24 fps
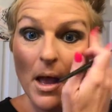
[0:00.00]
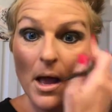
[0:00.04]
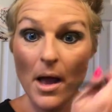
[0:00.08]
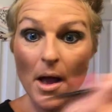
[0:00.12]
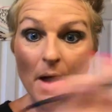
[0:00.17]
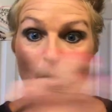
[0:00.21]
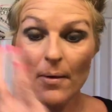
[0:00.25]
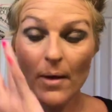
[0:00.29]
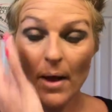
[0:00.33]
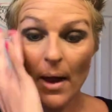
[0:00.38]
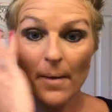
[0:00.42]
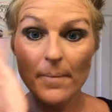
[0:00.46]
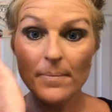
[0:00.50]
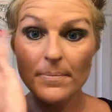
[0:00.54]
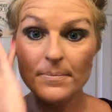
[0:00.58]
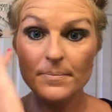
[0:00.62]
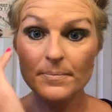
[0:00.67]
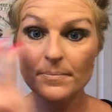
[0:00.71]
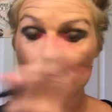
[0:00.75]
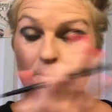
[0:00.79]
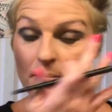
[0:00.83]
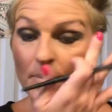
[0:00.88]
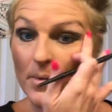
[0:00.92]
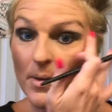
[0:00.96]
Okay,
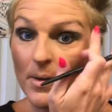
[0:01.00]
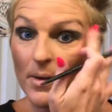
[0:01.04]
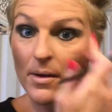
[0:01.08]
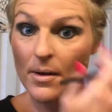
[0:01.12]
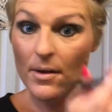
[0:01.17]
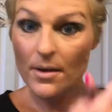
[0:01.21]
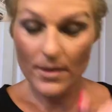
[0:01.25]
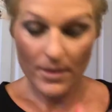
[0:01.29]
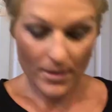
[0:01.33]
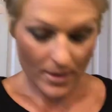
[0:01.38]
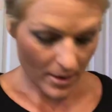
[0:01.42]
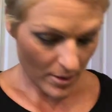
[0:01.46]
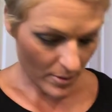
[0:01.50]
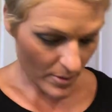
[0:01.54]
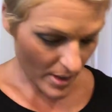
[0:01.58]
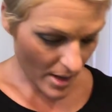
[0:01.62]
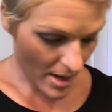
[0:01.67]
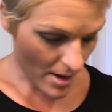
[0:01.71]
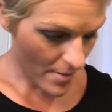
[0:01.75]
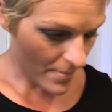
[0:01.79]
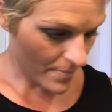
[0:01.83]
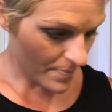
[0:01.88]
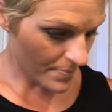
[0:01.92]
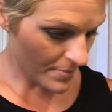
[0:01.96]
there we
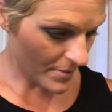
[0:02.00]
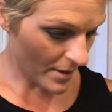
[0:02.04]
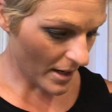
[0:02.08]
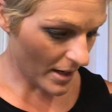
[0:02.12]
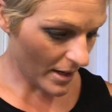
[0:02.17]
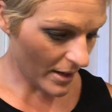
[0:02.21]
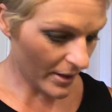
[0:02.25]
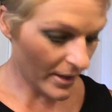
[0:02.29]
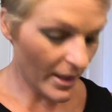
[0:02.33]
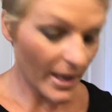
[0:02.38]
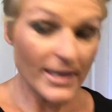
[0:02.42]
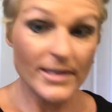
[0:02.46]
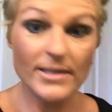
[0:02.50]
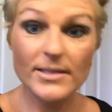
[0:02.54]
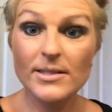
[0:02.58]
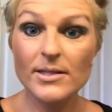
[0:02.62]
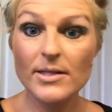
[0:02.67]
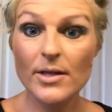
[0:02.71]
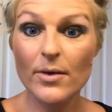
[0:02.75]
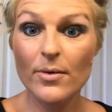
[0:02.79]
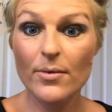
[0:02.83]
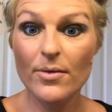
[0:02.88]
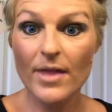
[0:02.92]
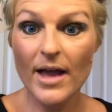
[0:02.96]
go. All right,
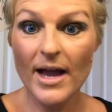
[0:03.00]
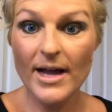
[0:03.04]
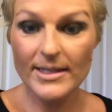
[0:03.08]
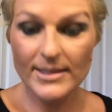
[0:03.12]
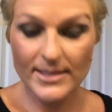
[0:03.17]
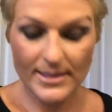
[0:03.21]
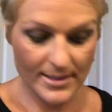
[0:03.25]
so that's